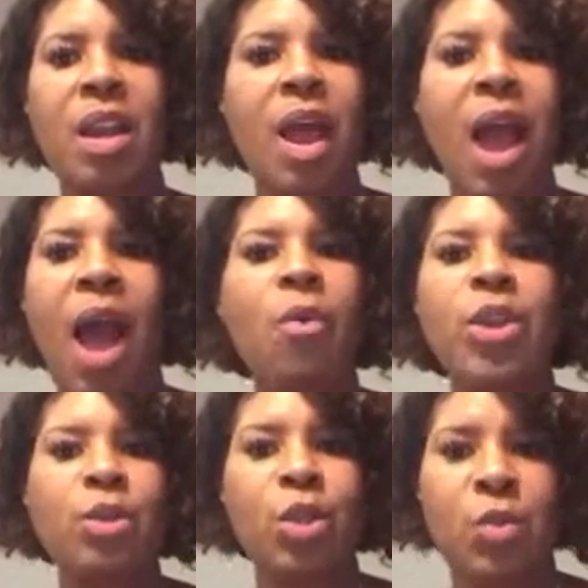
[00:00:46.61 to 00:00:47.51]
how
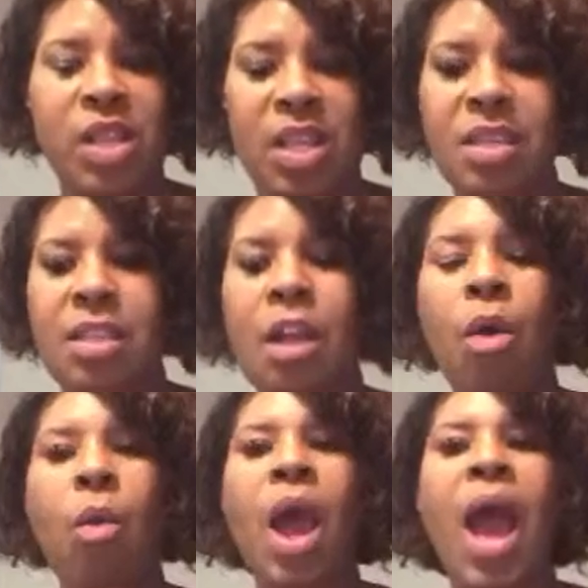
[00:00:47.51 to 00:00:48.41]
are you doing this?
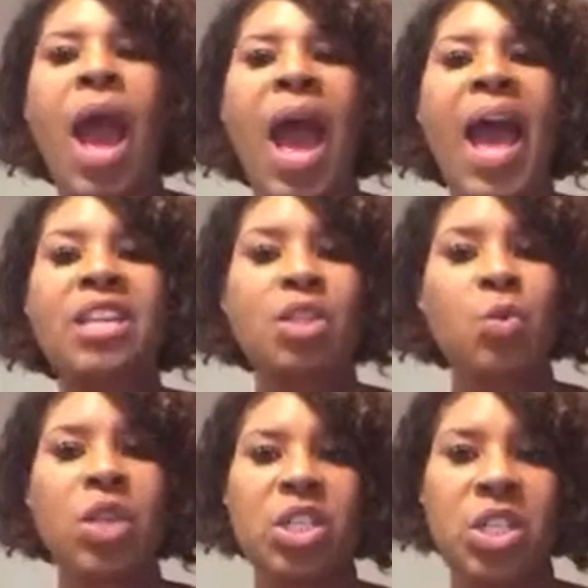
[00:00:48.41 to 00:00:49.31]
So I just
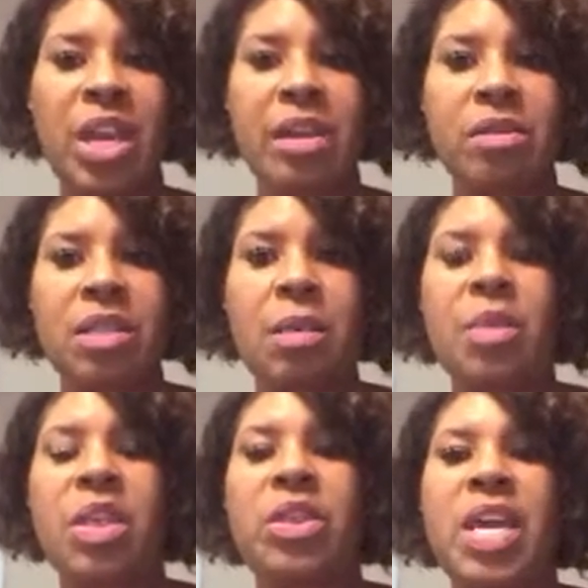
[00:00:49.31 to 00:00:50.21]
want to share some
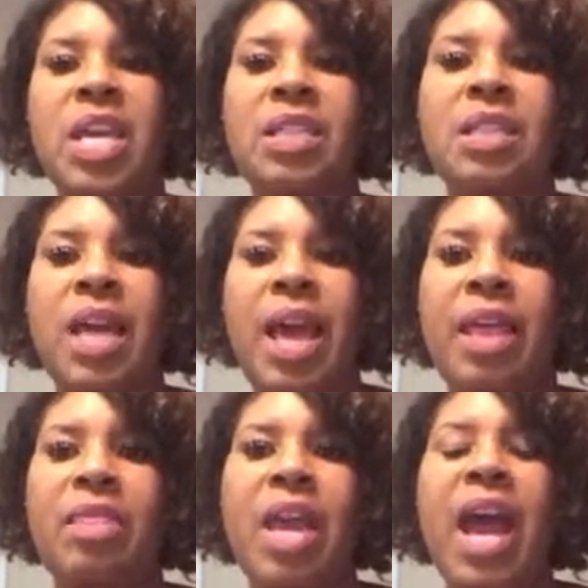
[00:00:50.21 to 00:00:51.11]
of the things
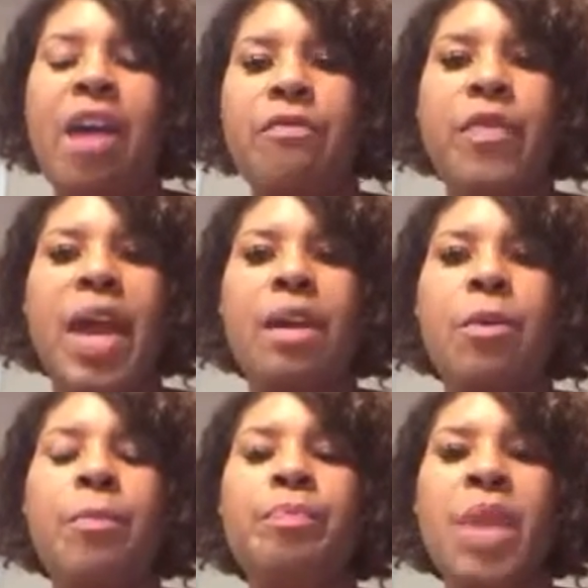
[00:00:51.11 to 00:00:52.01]
that I've
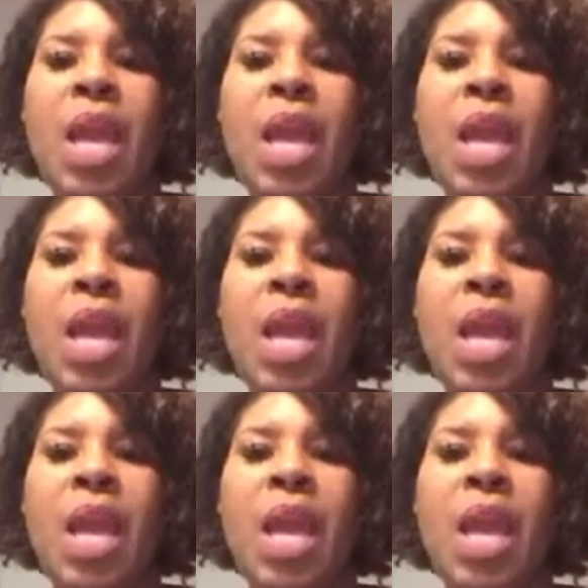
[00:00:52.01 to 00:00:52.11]
found